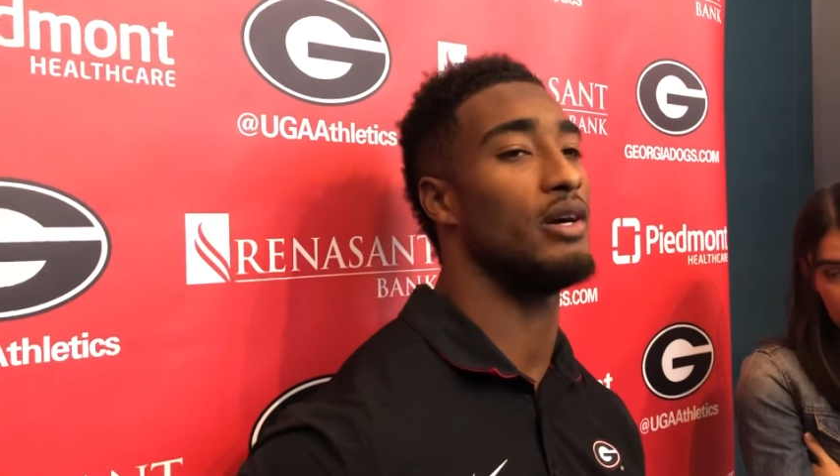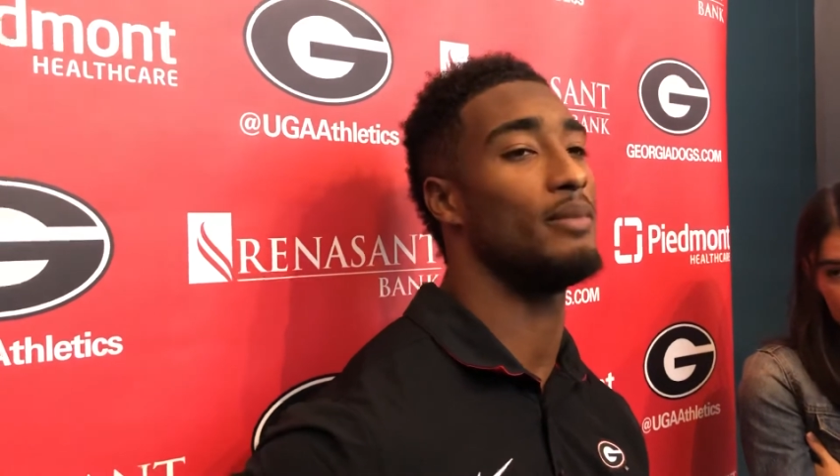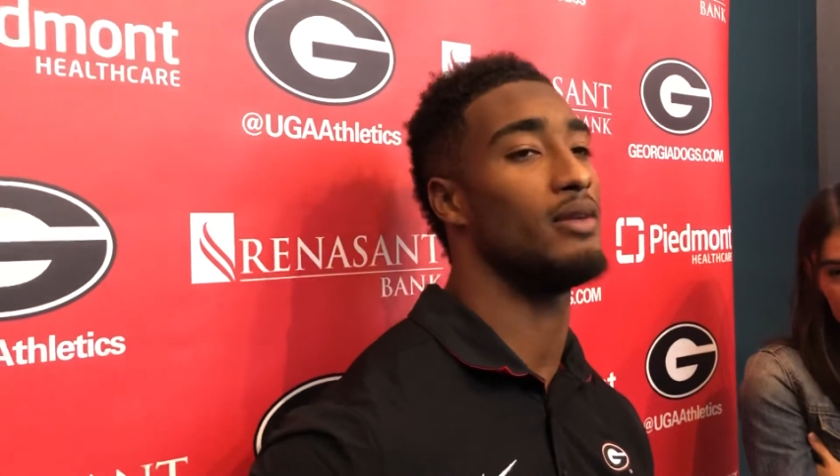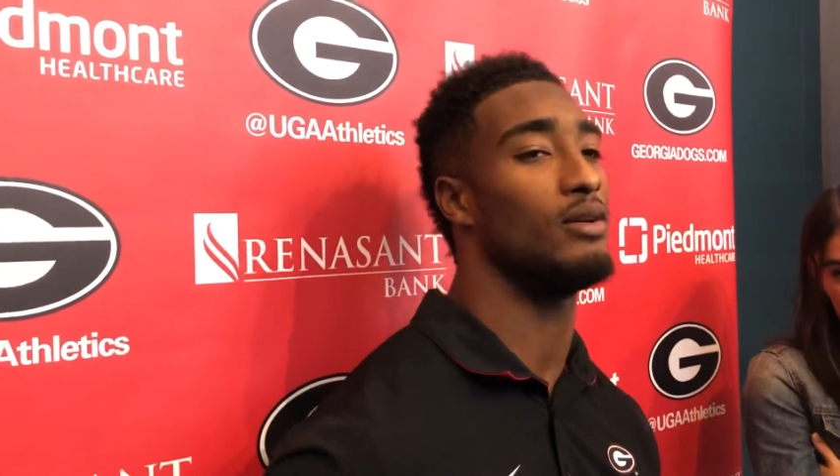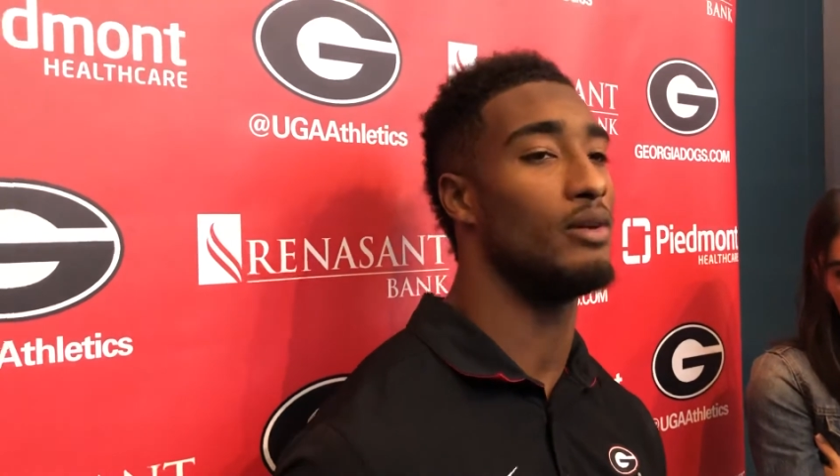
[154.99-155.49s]
help
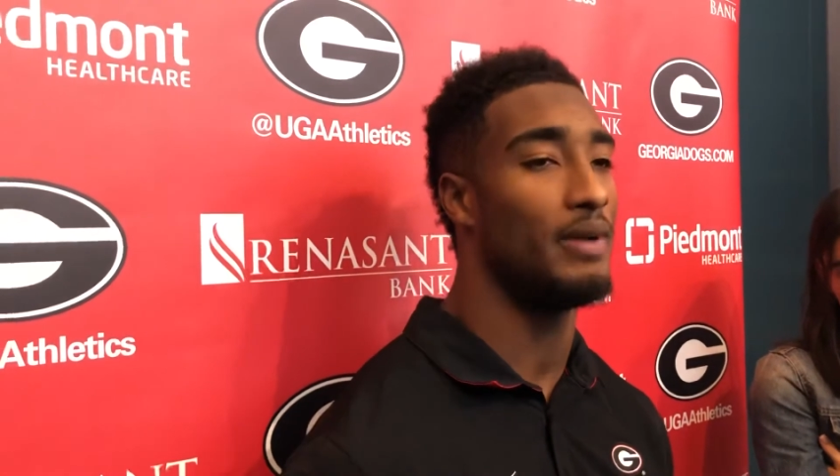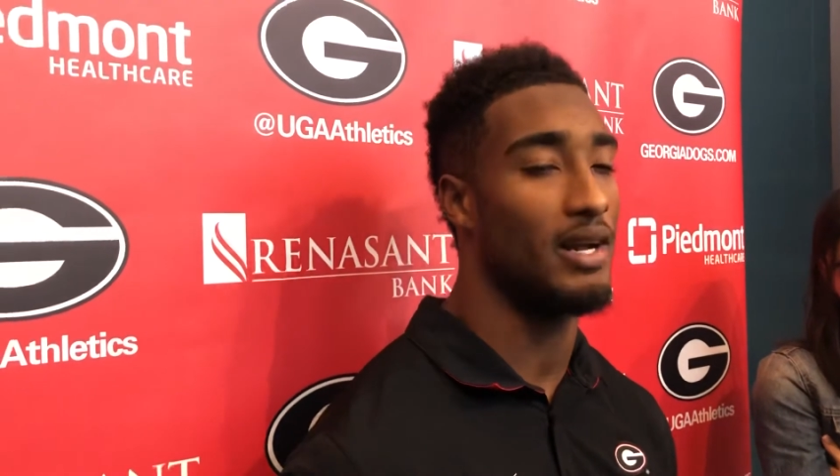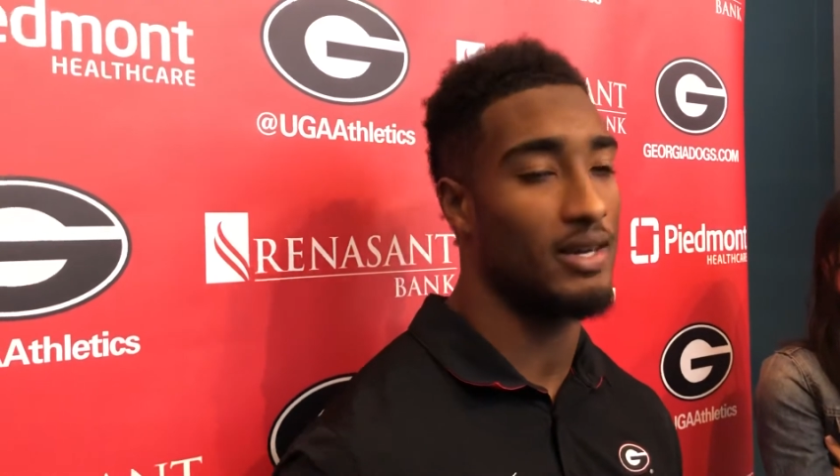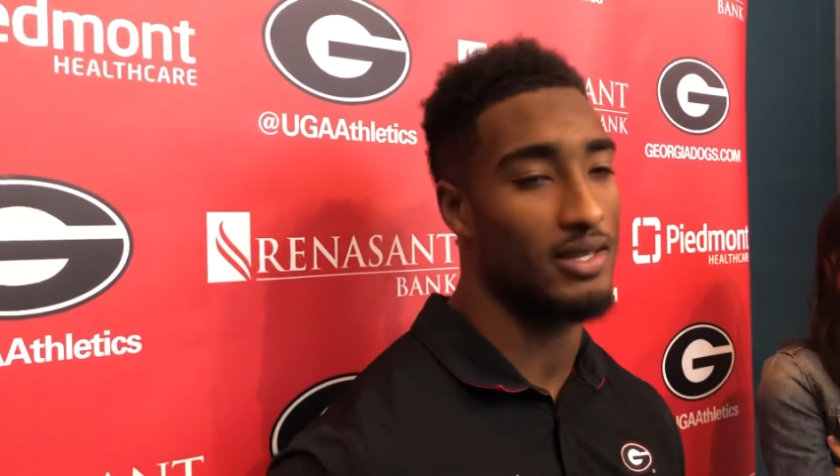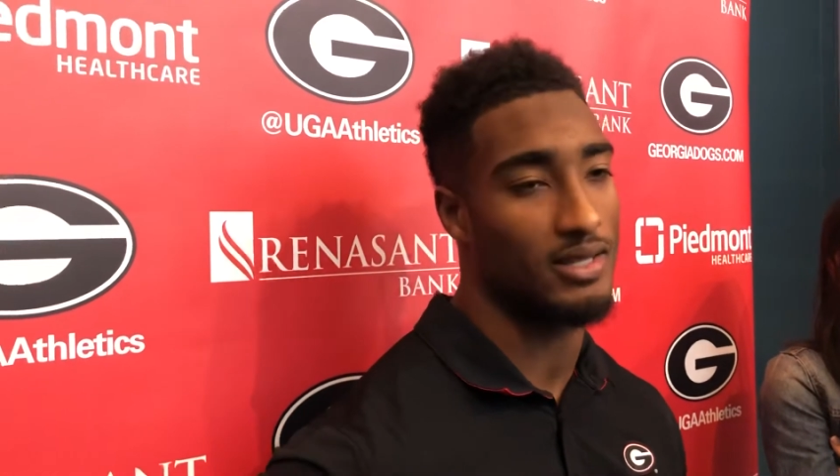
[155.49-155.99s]
my lower
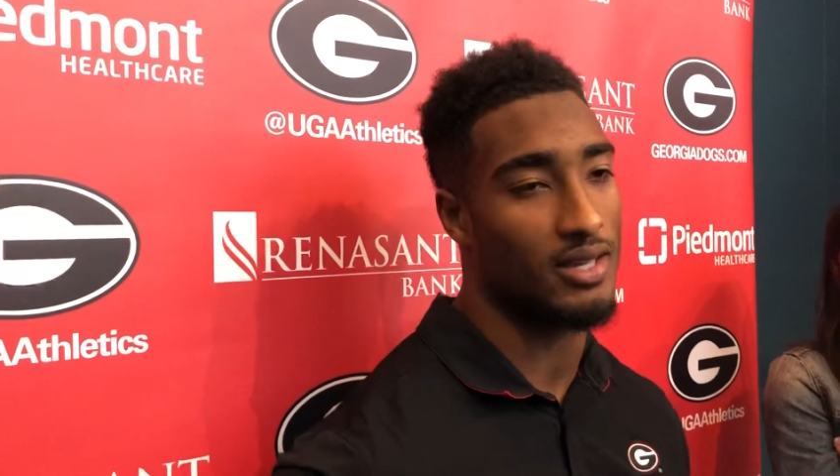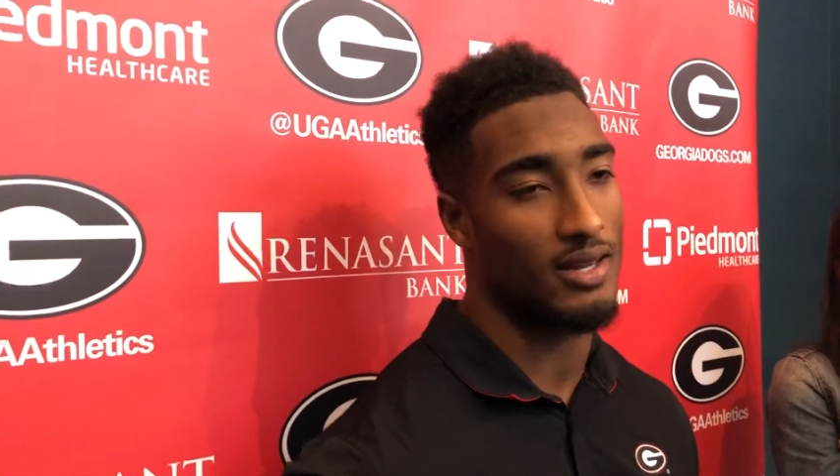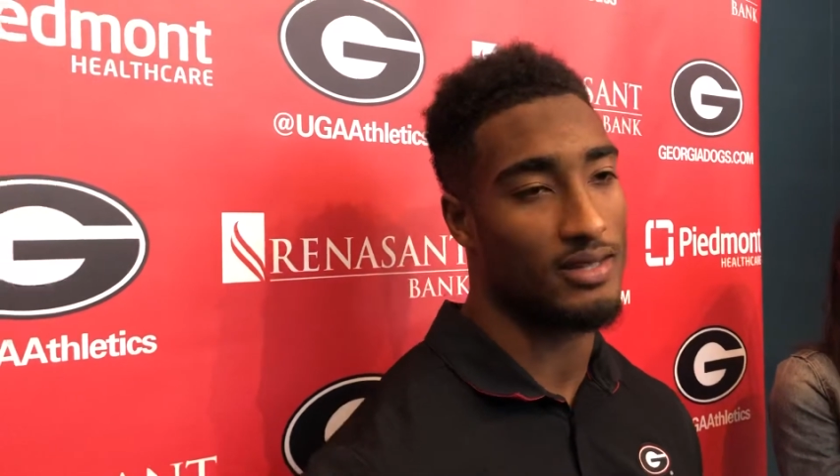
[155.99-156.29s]
back because it's all